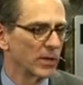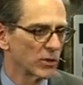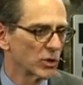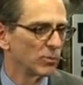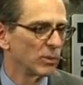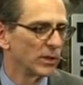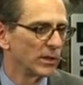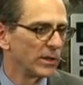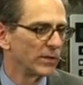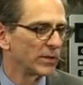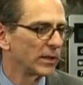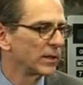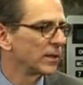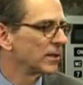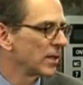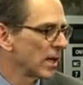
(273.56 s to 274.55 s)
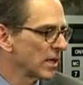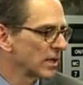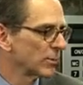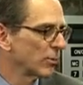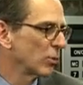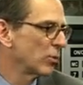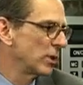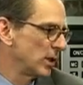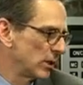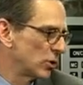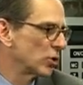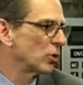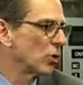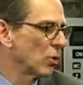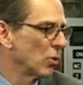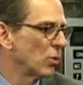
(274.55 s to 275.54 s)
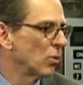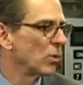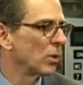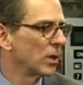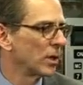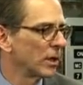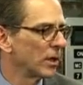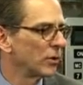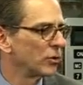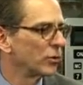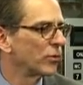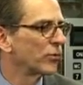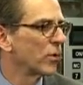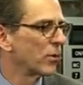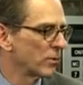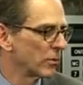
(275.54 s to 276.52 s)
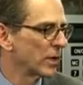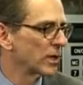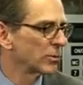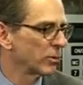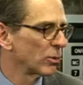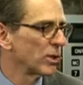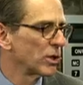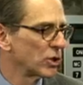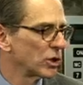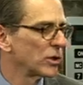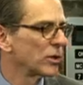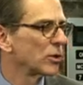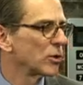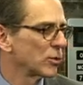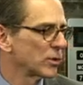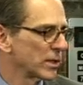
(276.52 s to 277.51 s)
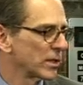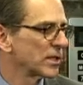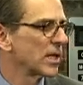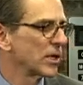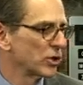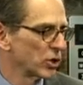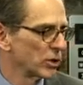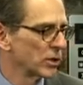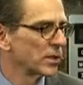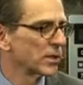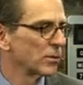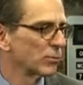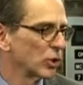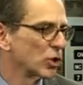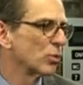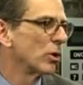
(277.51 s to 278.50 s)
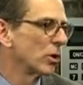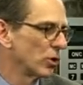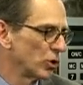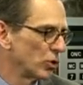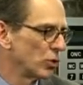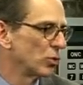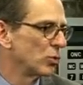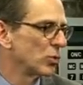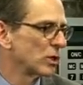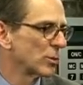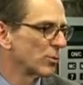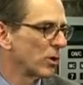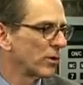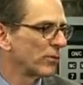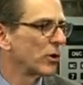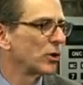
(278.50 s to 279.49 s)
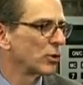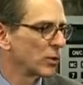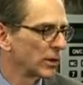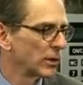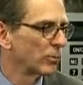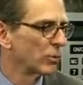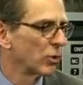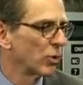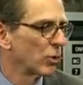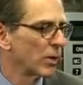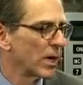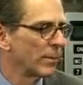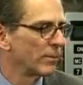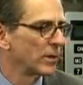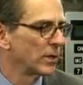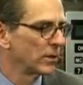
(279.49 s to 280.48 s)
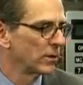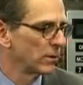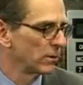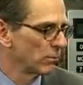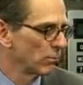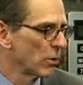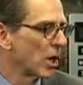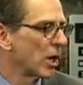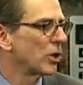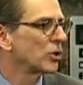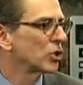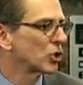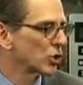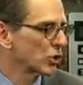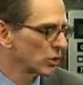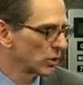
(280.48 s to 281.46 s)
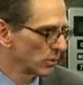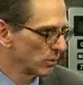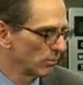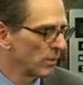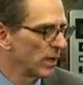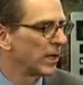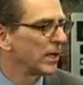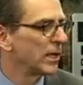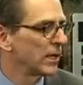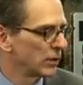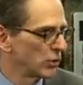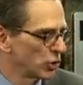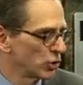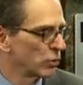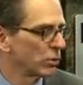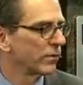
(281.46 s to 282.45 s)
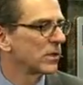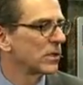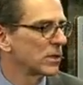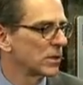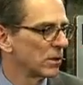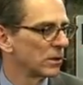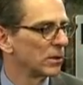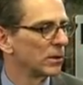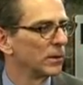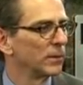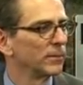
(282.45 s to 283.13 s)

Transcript: make us believe that it does, but we need to go do further exploration in those extensions, which we're going to do as part of our drilling program in March, May, and June of this year.